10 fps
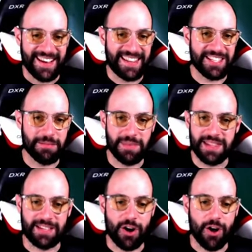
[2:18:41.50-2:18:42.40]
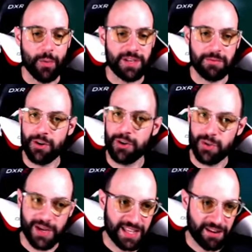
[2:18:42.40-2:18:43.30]
It doesn't mean that always I'm going
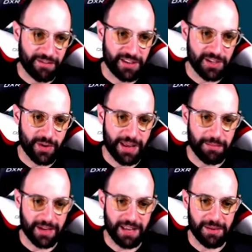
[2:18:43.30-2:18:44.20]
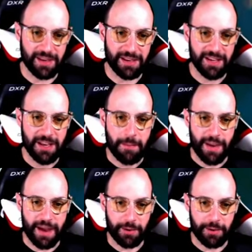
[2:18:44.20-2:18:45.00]
to get N F Ts when I'm claiming my